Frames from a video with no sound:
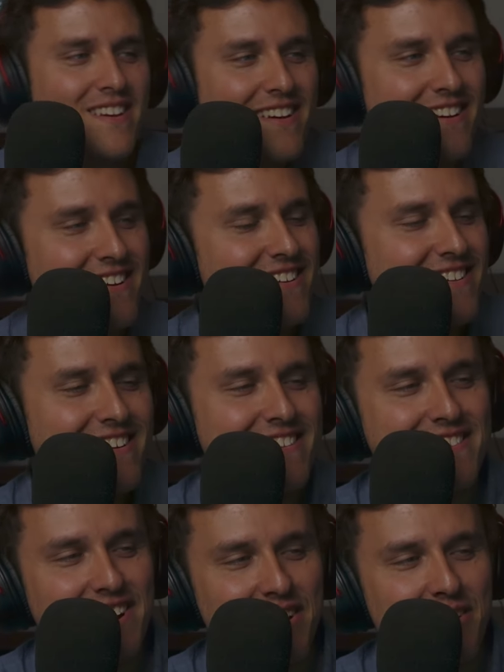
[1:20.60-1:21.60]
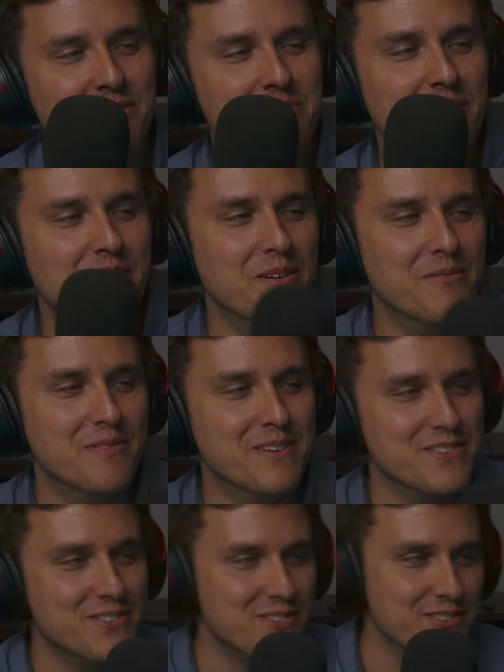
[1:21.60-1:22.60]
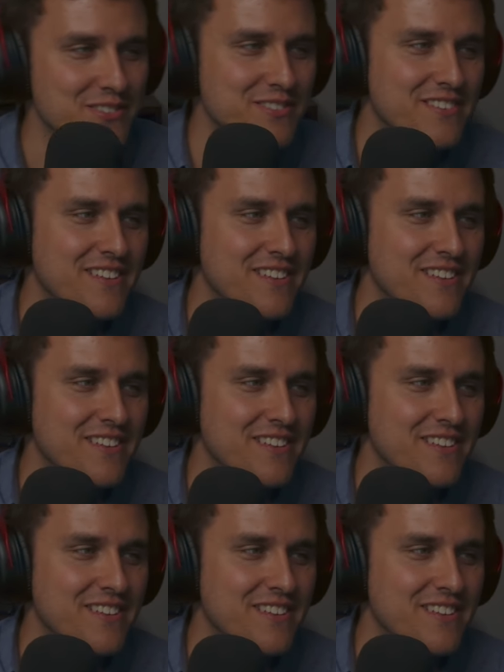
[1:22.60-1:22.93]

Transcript: I got Taco Bell on my shirt.